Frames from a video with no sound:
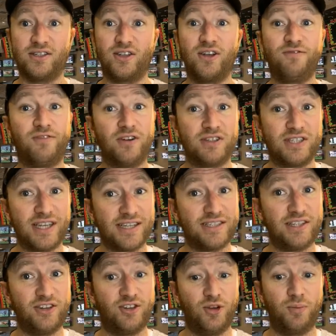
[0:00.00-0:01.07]
good for
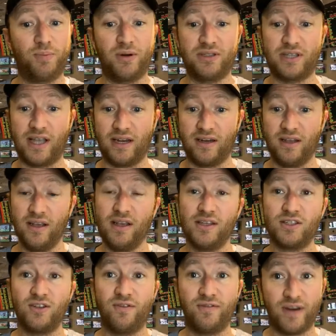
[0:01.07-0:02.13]
62%.
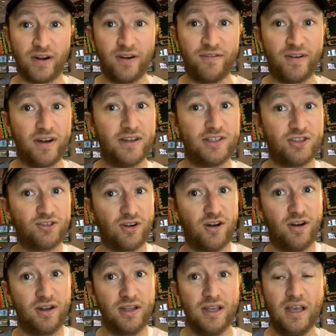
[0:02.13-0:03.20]
So very, very
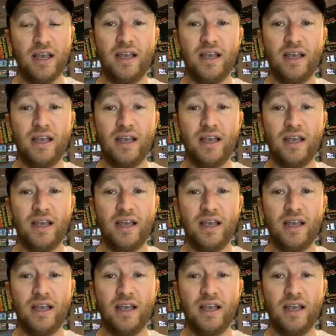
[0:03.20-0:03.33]
strong.